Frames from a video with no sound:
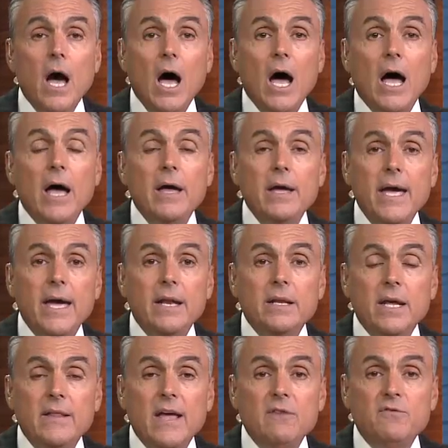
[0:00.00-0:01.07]

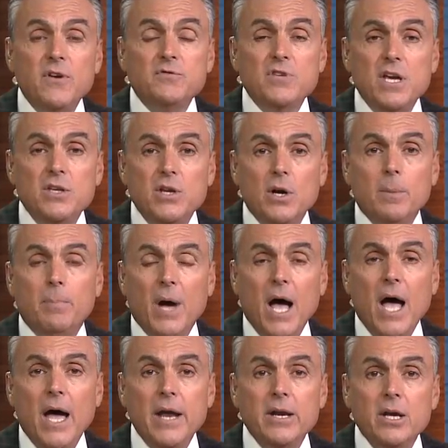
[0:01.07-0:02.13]
And that 15-year
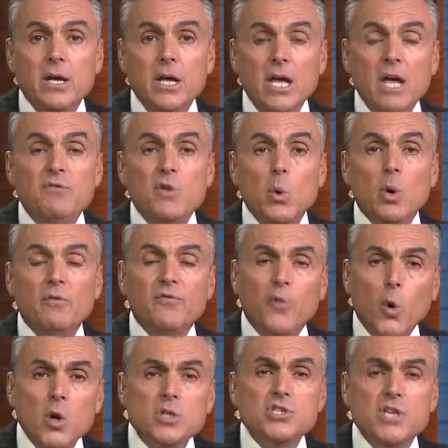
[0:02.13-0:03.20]
bond, if you were
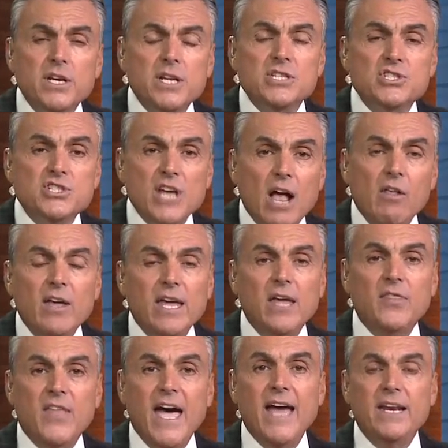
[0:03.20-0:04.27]
forced into
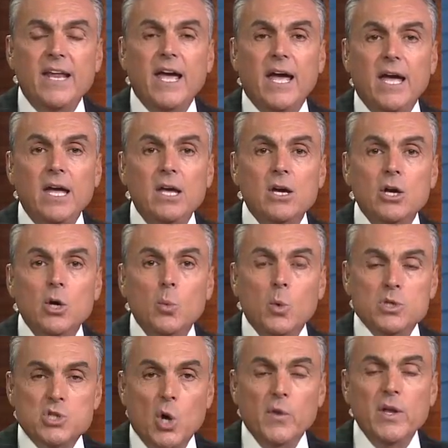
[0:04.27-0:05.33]
selling it that day,
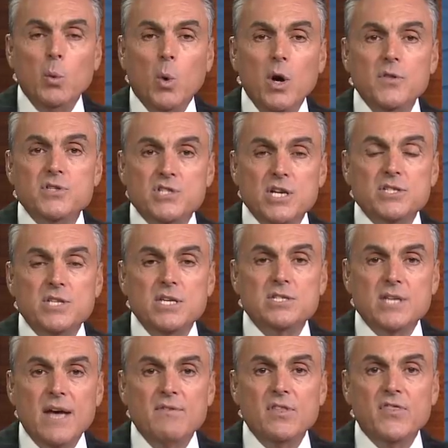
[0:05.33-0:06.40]
was only worth
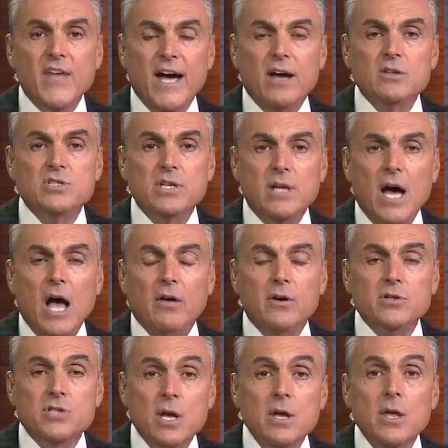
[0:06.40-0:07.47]

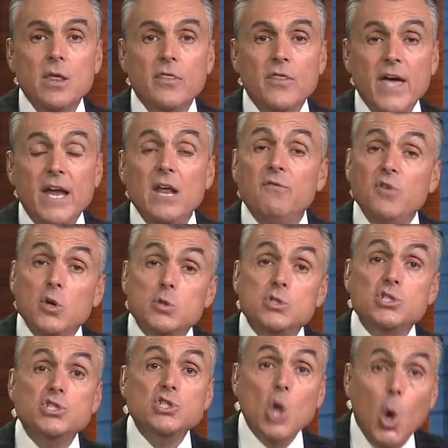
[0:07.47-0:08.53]
$67,000. Then if you
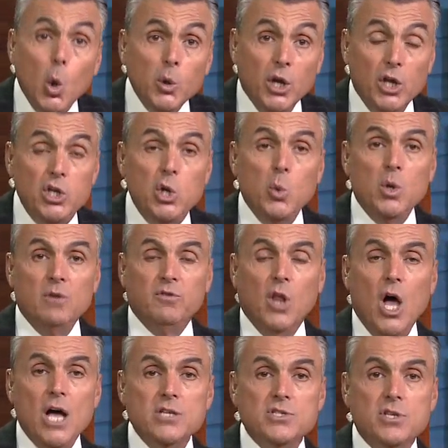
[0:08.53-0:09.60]
sold it, you would have
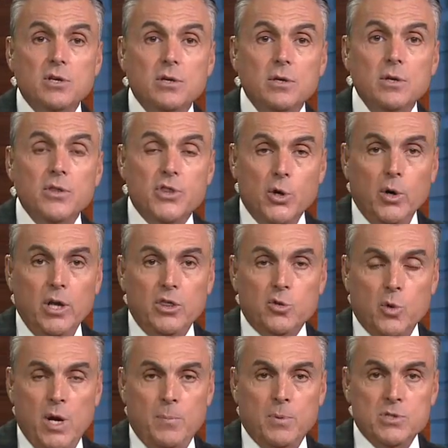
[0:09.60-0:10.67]
lost
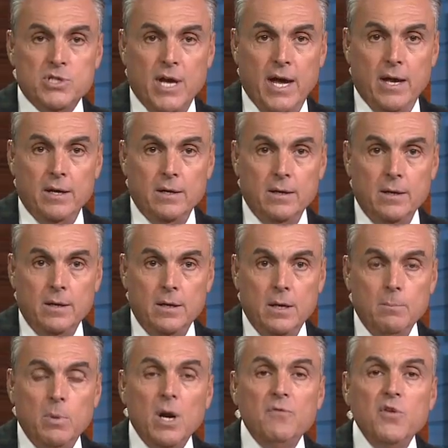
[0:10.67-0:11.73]
33%.
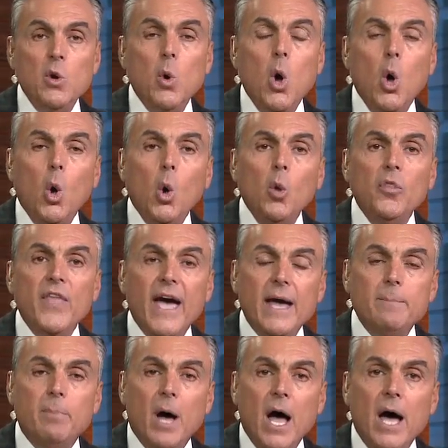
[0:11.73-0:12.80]
But if you hold
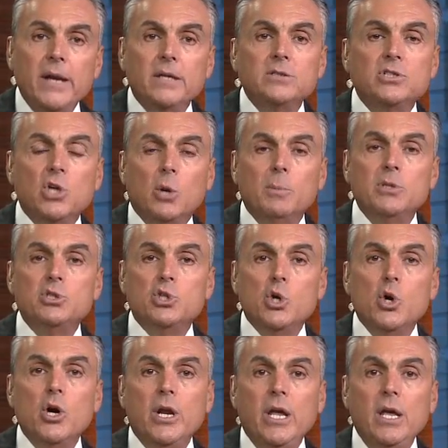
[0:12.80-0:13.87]
that bond until
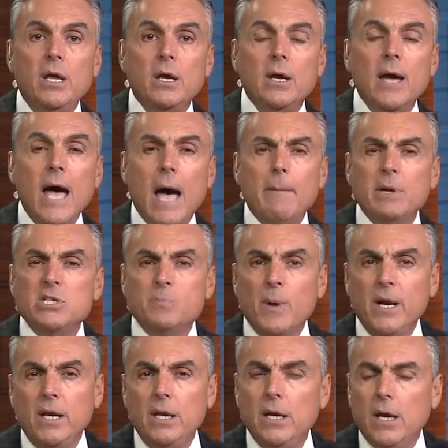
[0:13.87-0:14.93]
maturity, how much
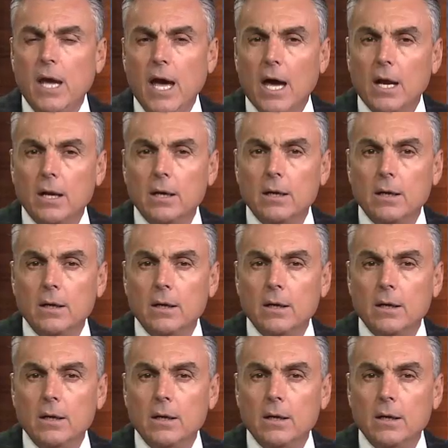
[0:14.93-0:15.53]
money do you get?